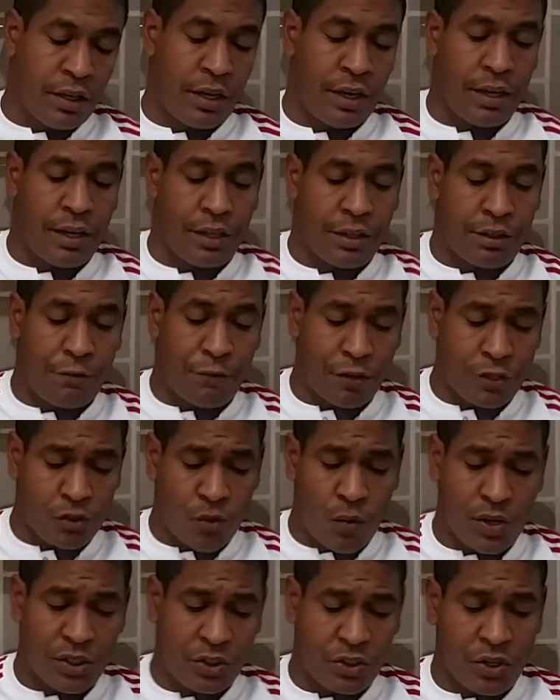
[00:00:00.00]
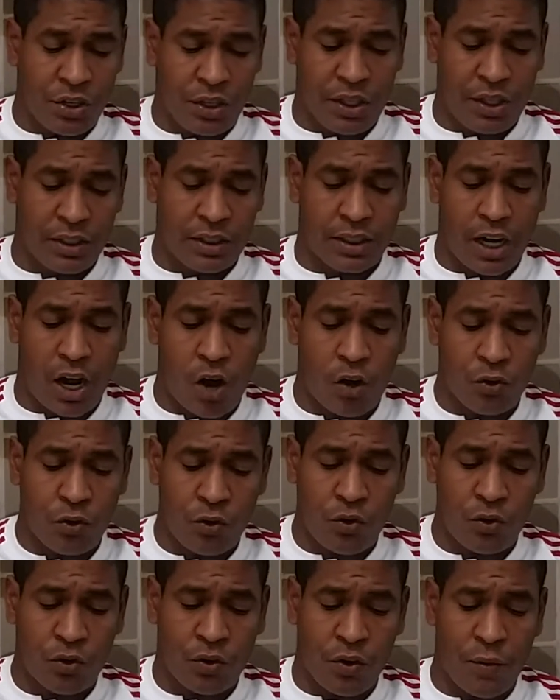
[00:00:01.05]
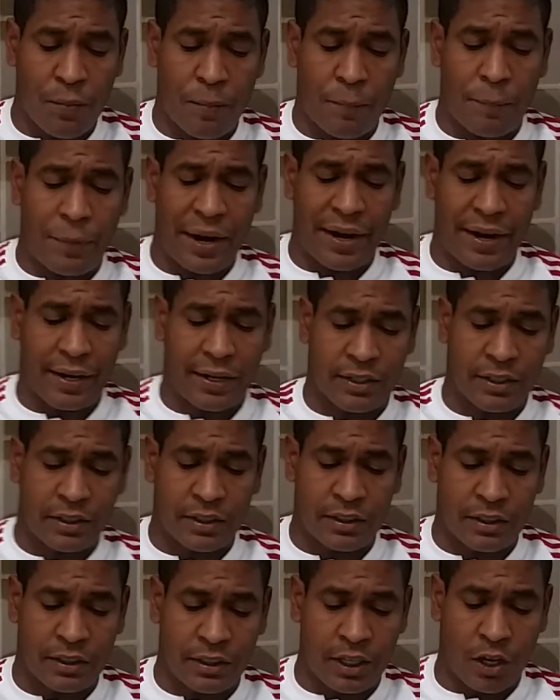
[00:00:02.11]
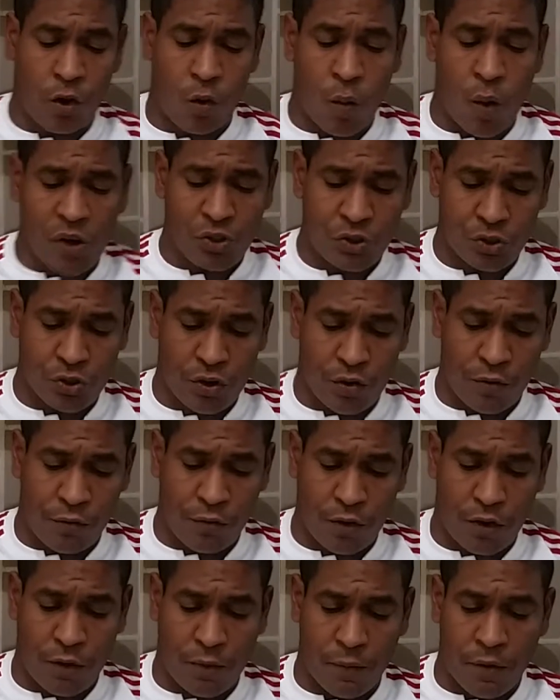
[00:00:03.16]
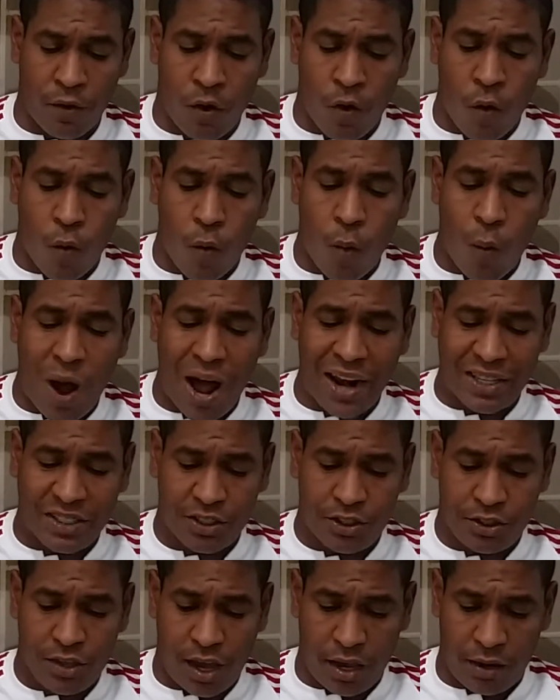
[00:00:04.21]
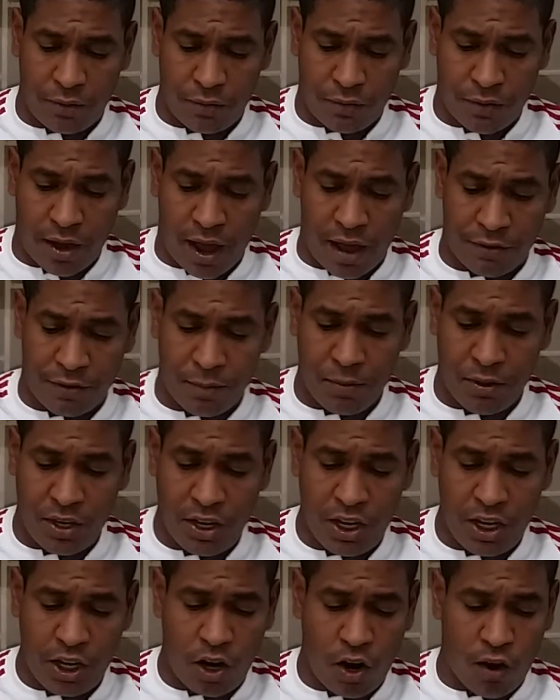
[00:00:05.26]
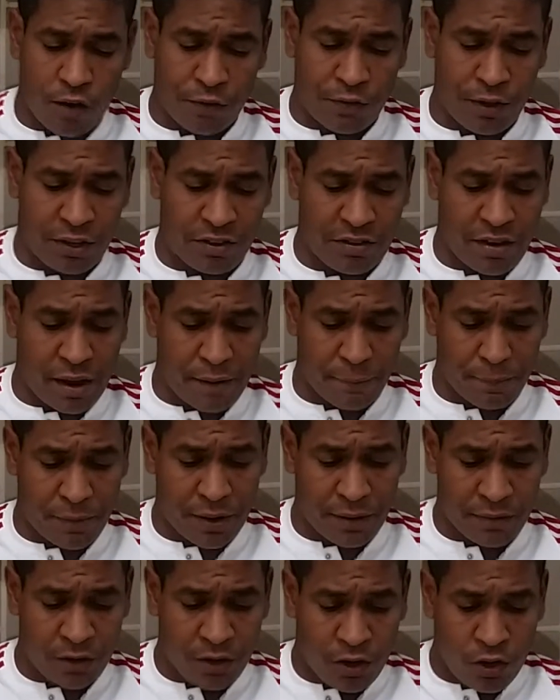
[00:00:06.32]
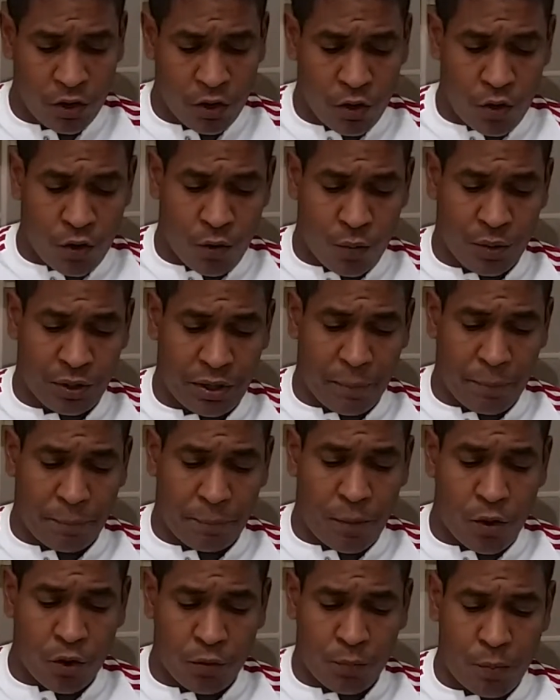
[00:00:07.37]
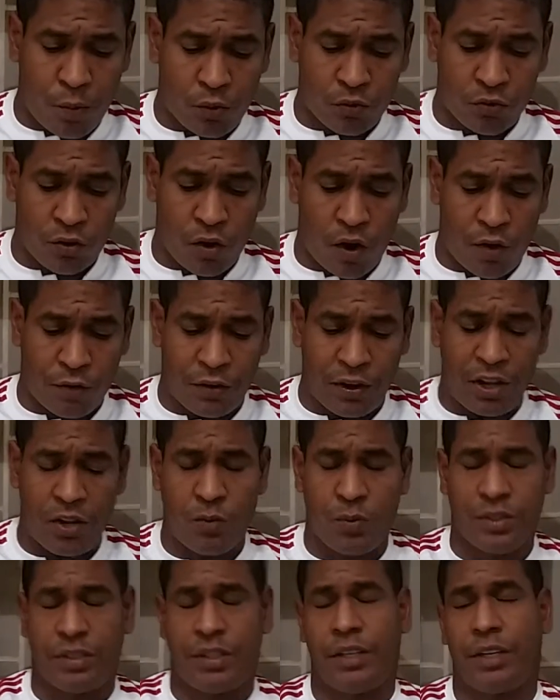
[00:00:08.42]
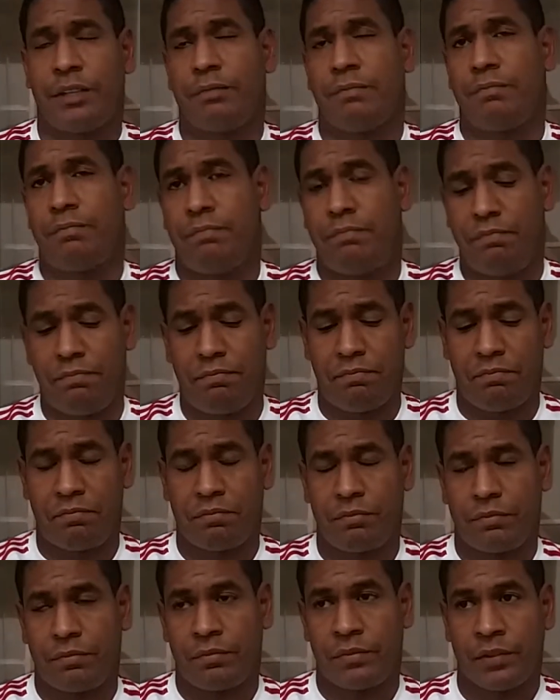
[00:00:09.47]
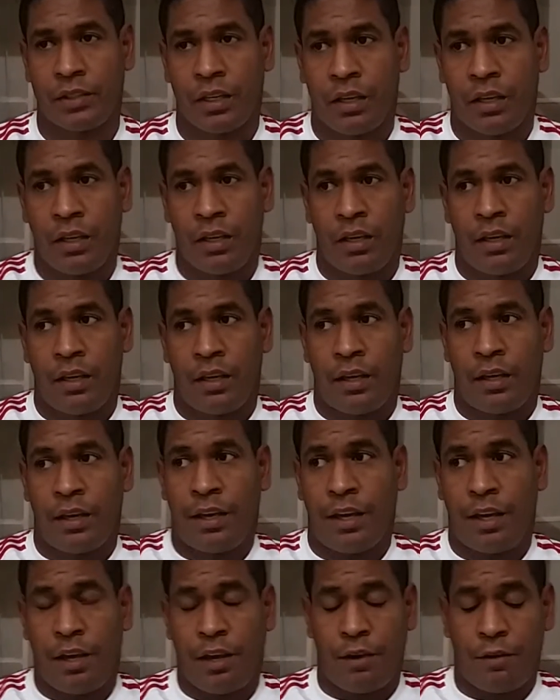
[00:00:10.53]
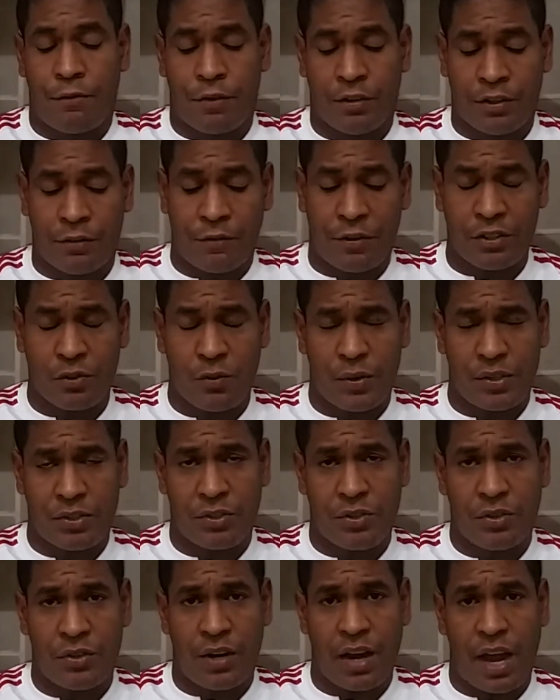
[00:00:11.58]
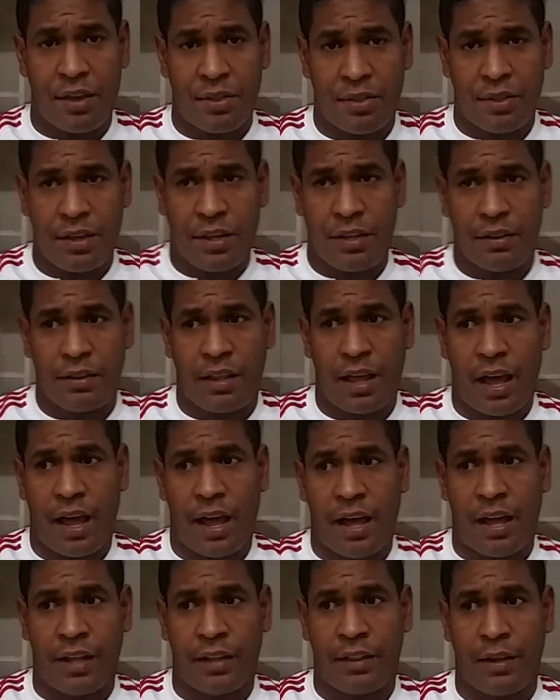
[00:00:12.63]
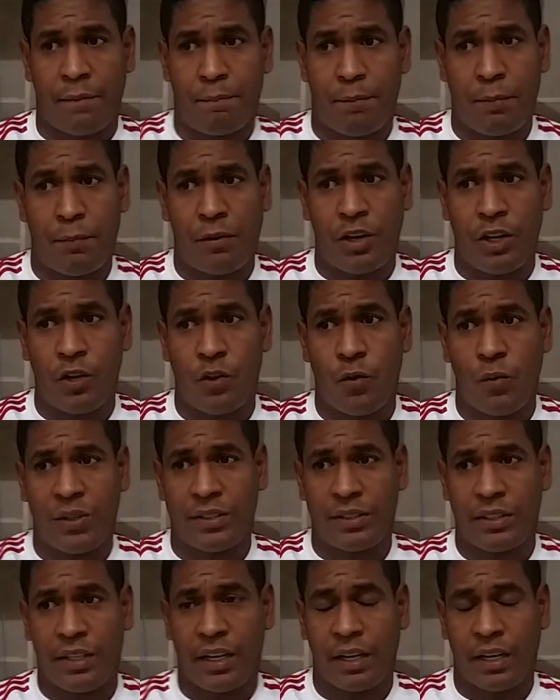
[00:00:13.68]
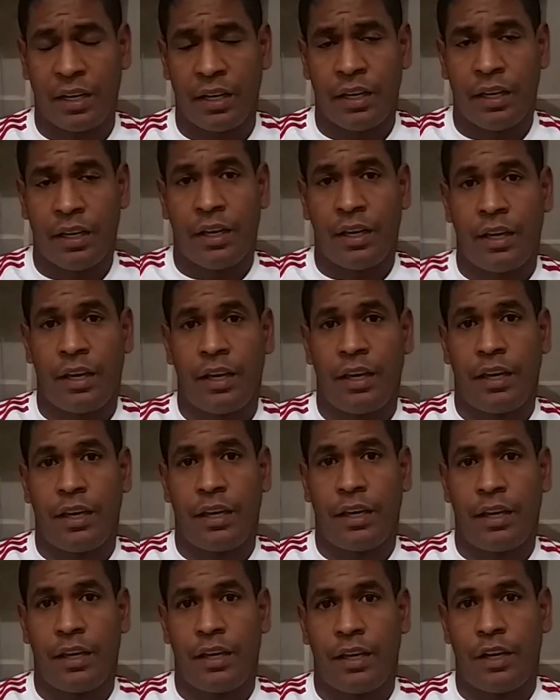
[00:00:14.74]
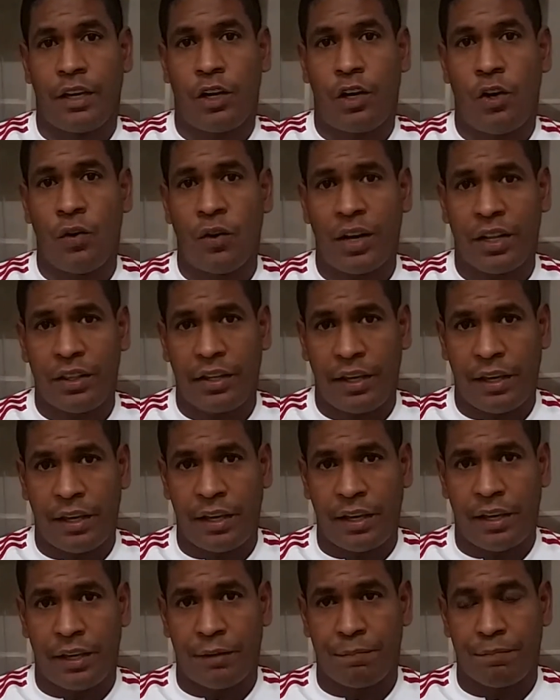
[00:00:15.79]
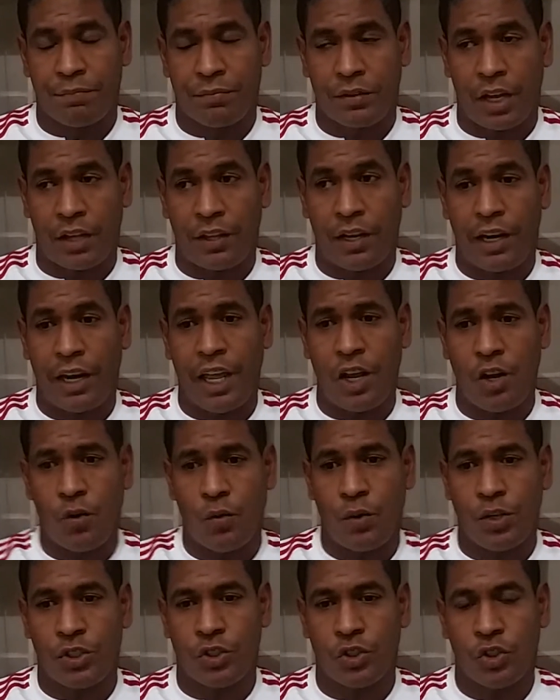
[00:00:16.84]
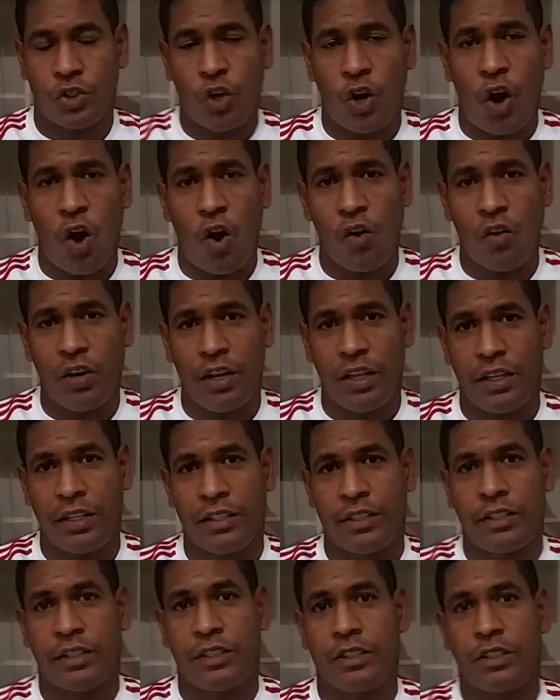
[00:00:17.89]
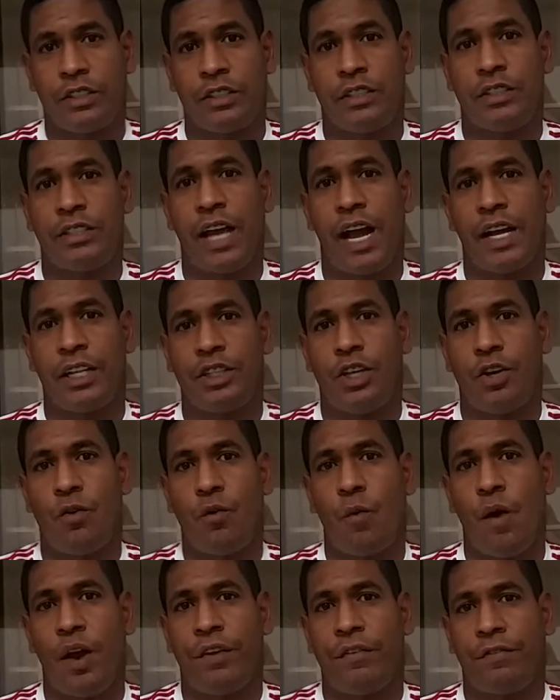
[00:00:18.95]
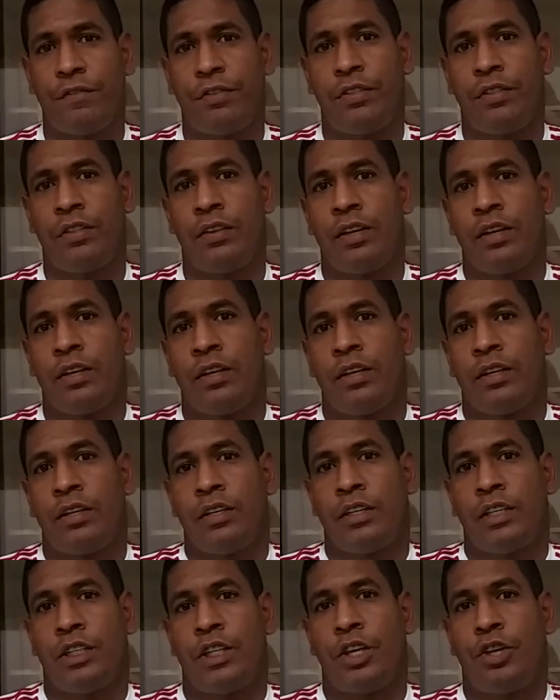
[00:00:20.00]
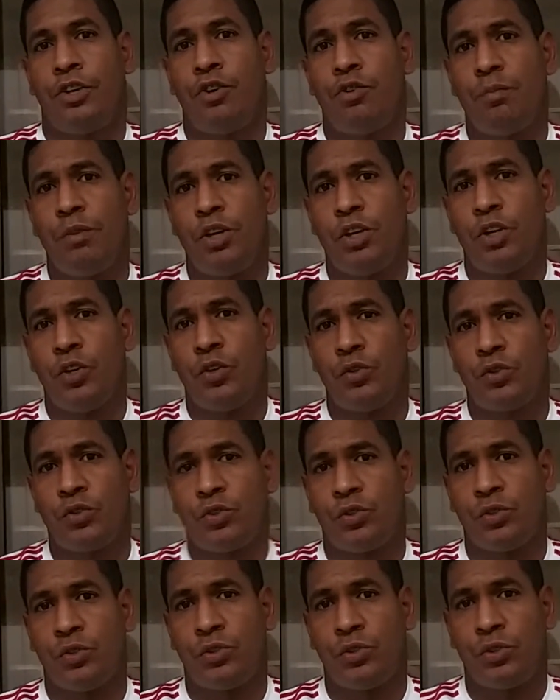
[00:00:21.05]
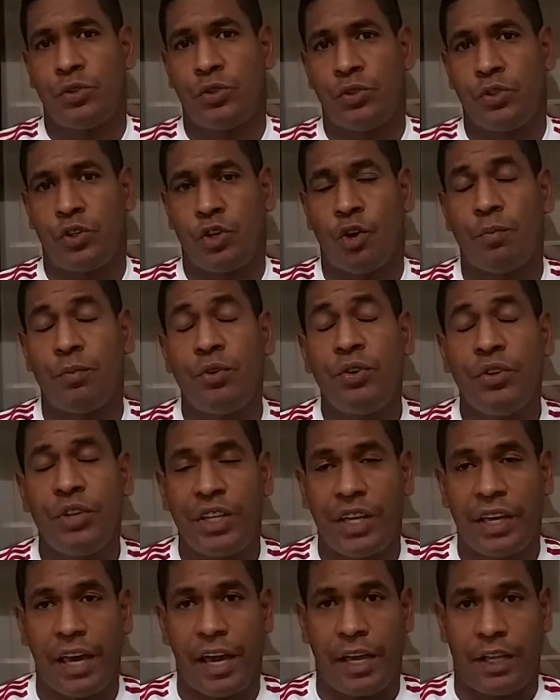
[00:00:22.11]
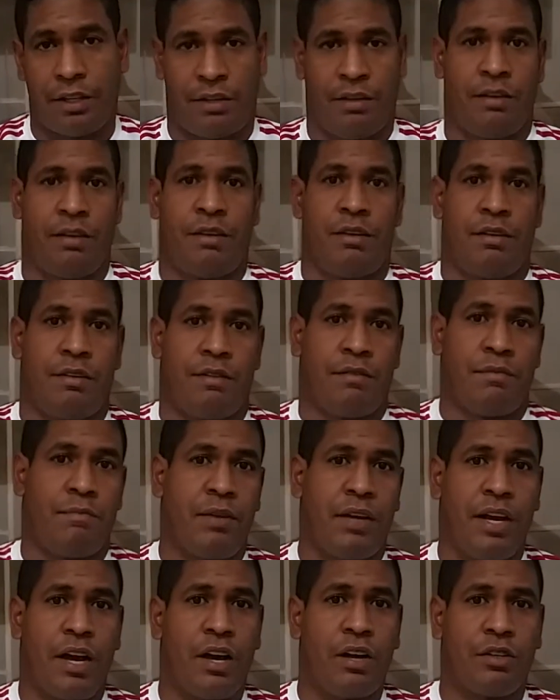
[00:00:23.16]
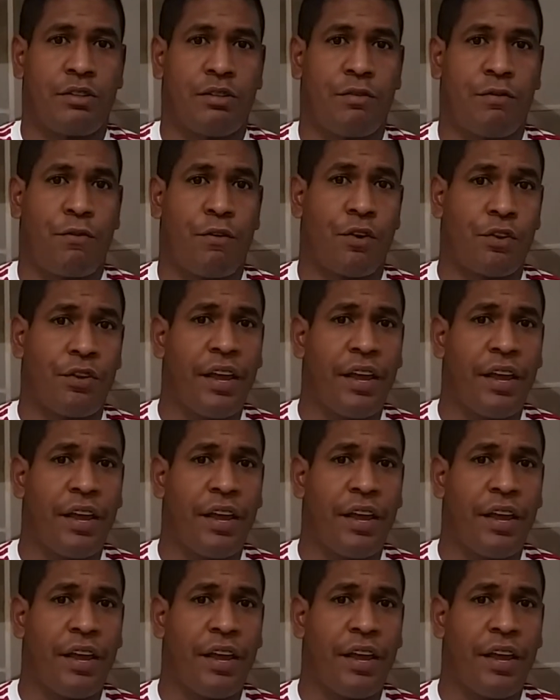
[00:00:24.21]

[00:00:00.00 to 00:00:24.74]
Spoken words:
The first question is, how do you compare the question from Wallace Chafe at the beginning of the chapter with the purpose of linguistics? For the first question, I think that the people linguistic look at the language not only that the way the human used to communicate, because for